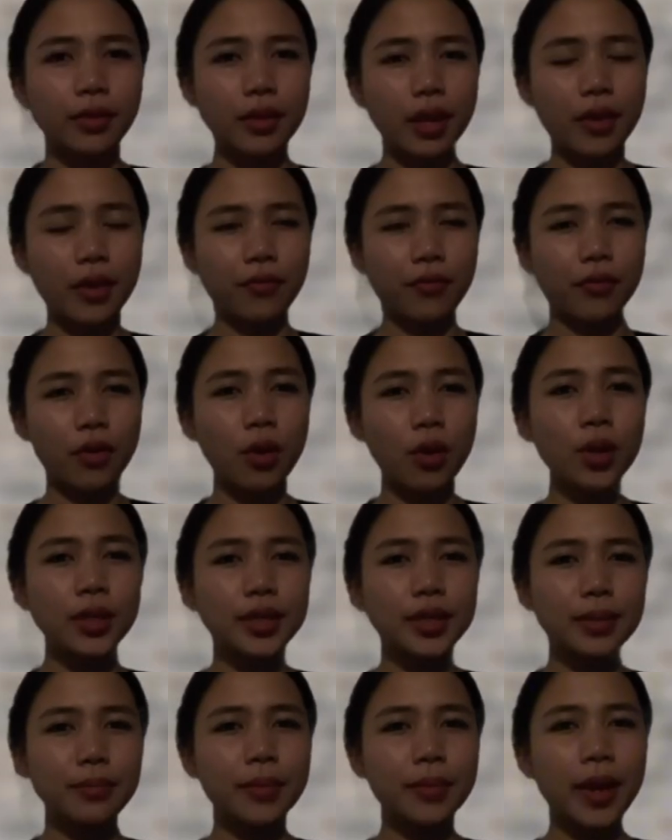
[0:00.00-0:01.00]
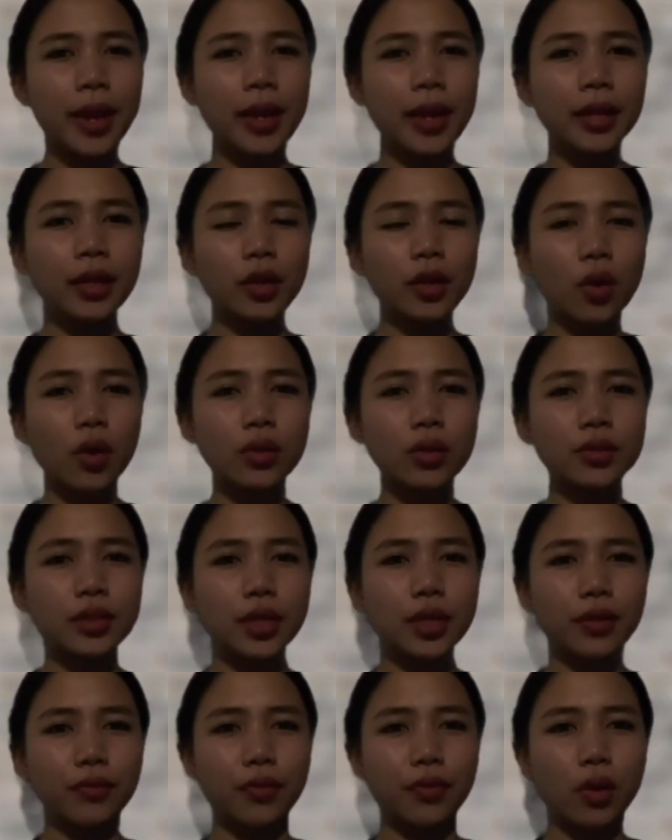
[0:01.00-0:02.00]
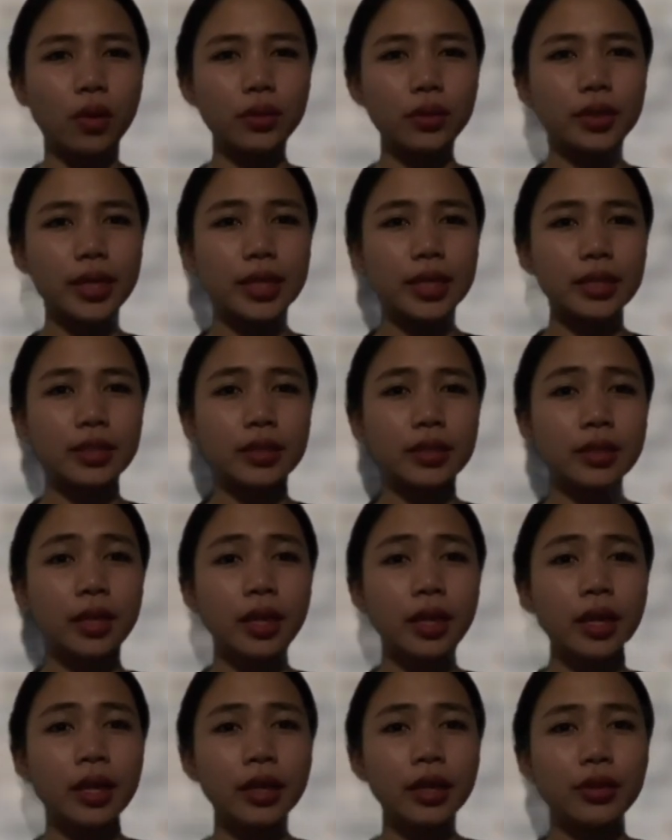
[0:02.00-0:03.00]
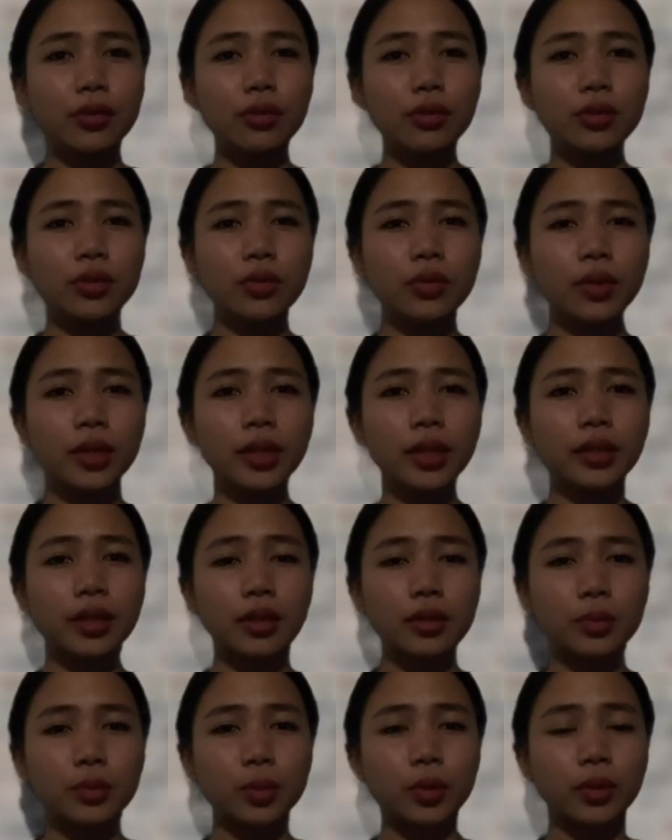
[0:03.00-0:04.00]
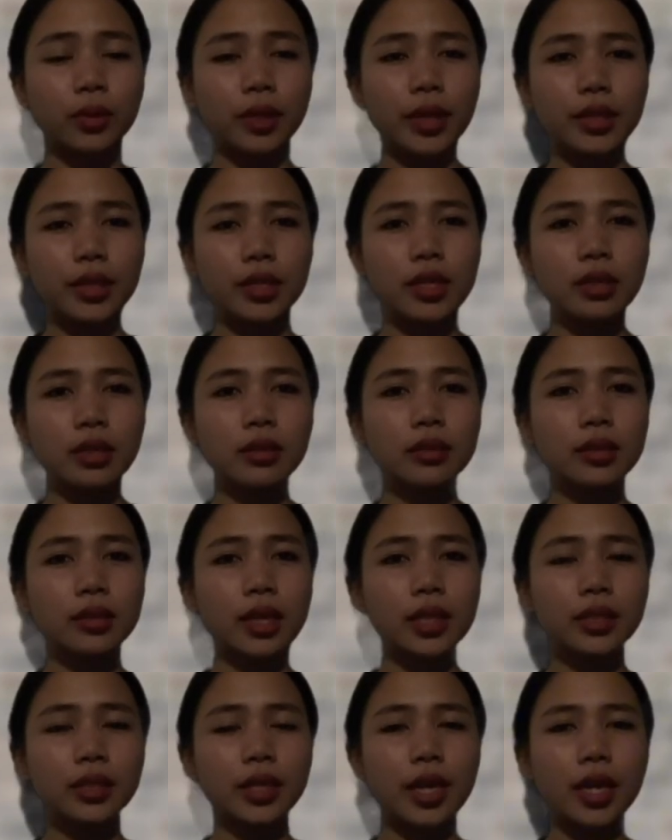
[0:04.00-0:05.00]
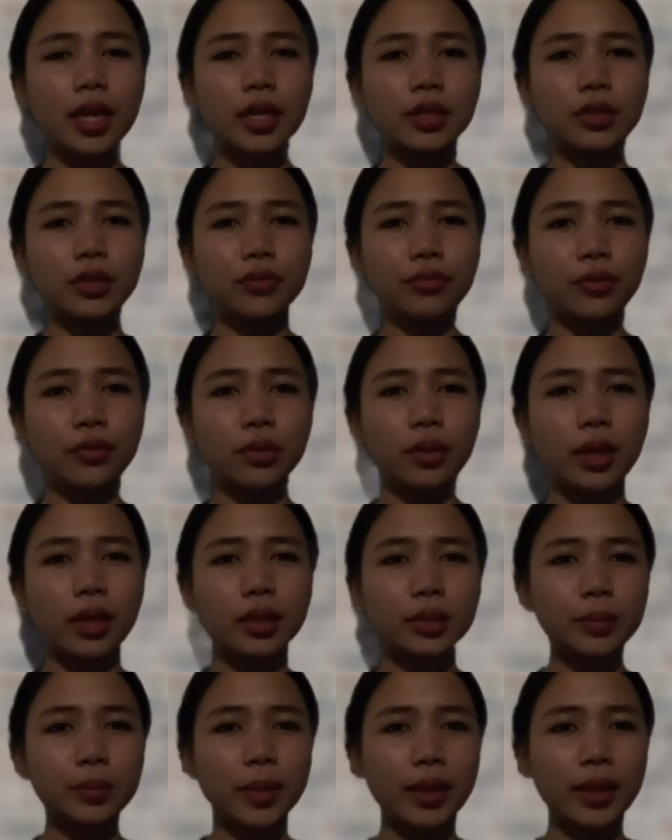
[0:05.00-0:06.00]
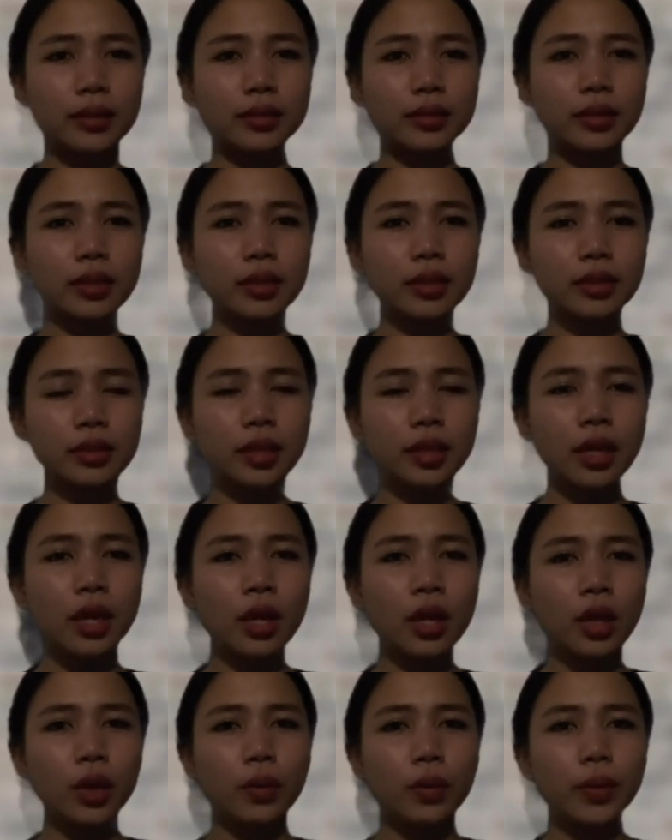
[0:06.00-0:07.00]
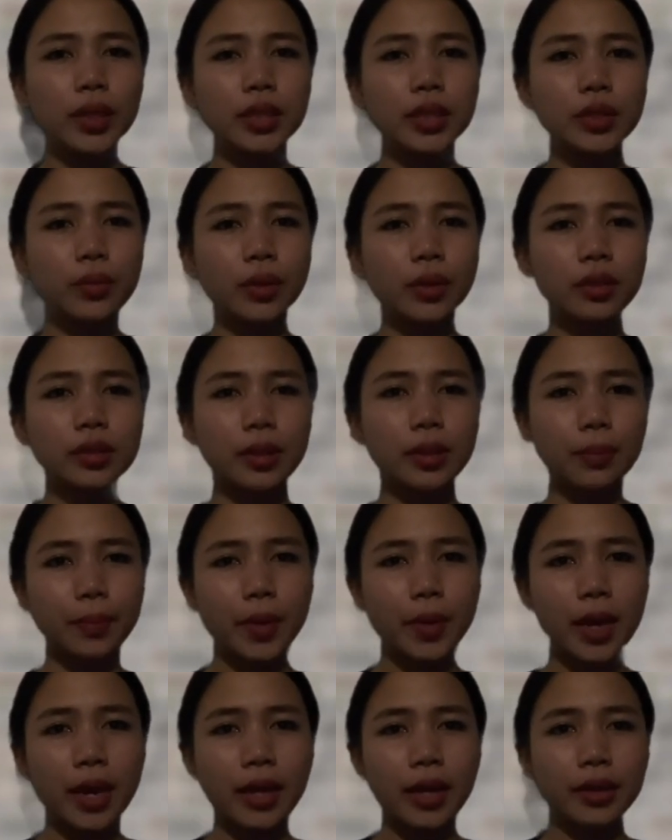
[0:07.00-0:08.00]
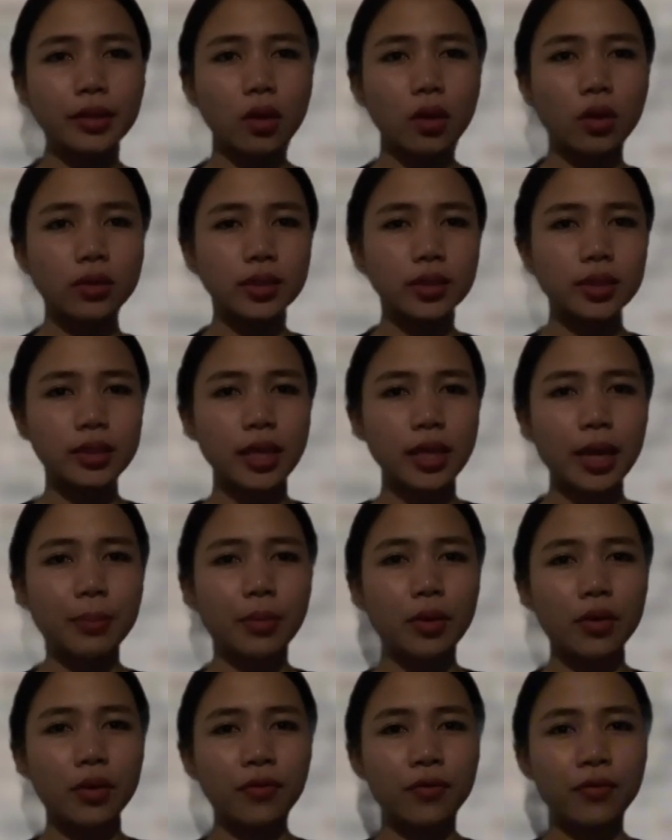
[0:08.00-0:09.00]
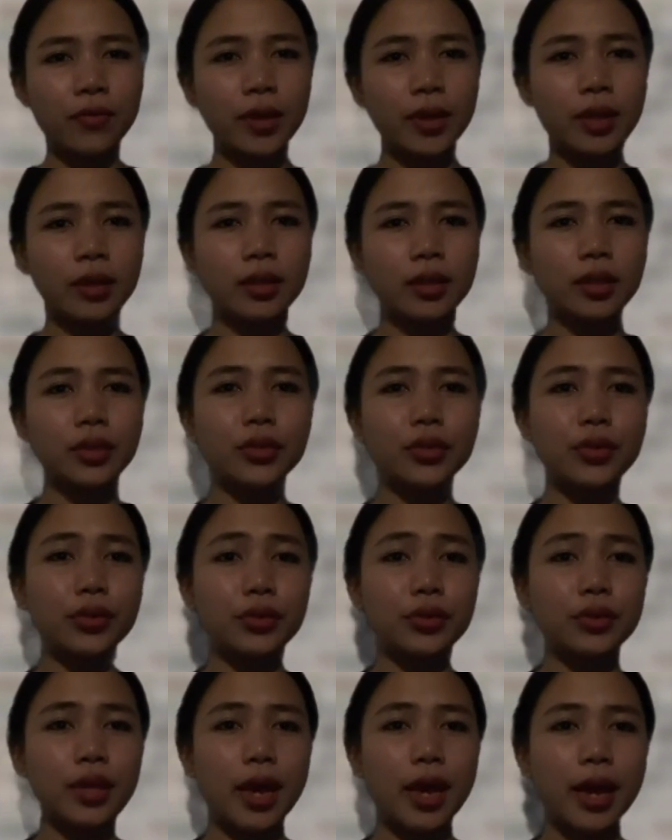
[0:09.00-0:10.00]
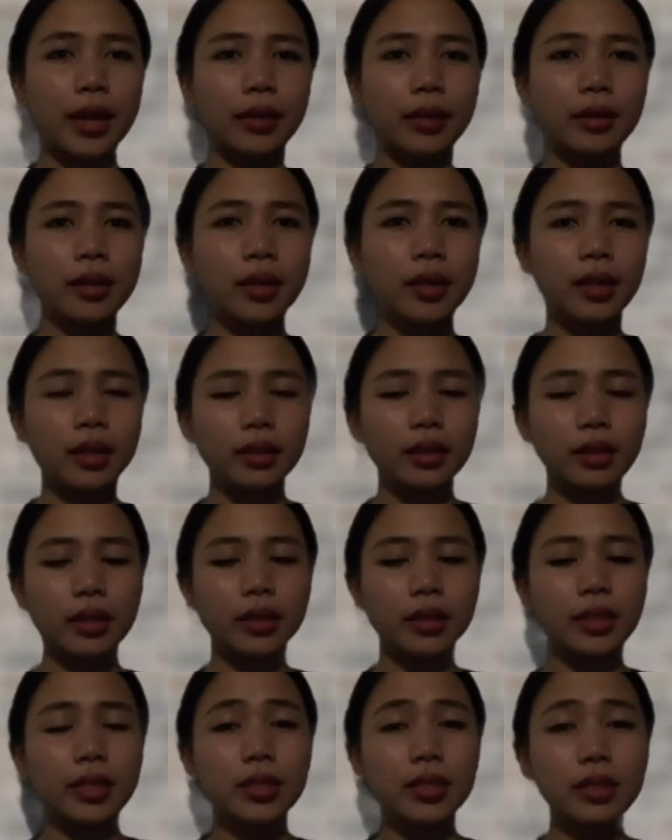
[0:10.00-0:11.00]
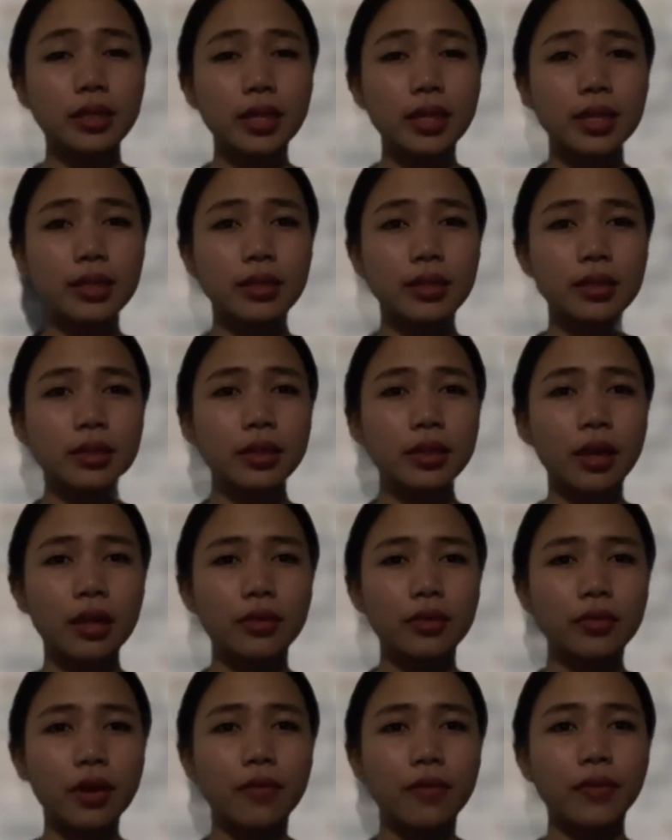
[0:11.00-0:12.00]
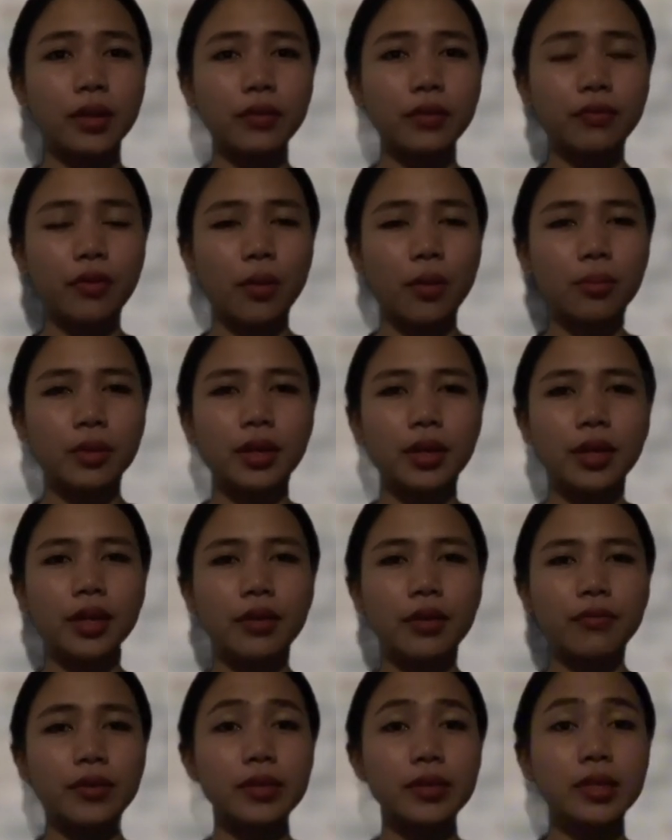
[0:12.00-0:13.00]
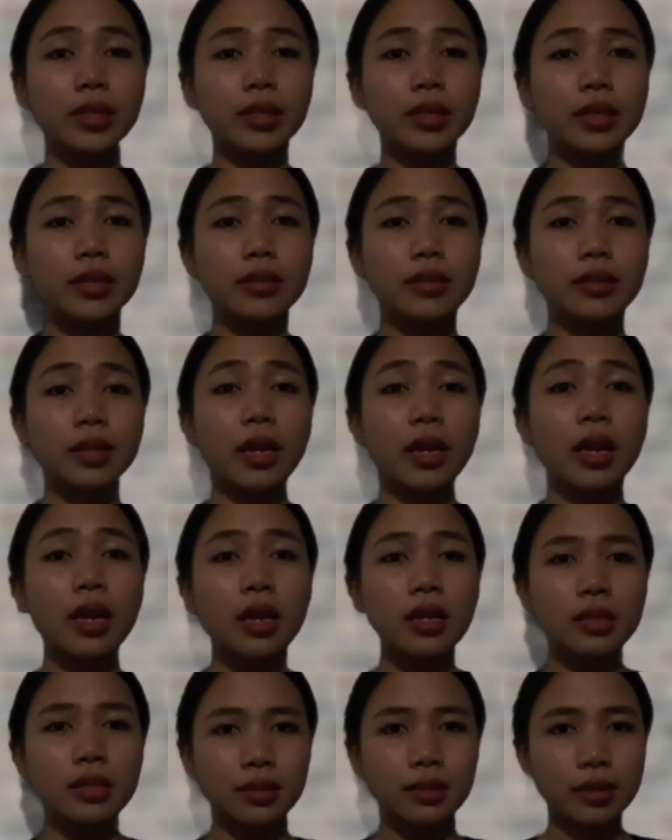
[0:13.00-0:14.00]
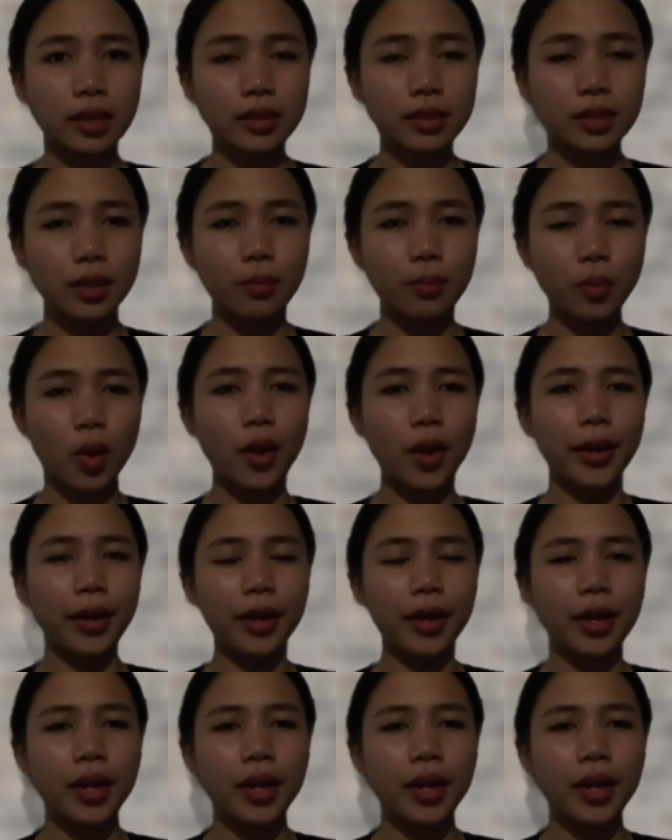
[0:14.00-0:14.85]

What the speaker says: Therefore, the main cost involved is usually transportation, such as fuel expenses, which will depend on the type of vehicle used and the distance traveled from the visitor's starting point.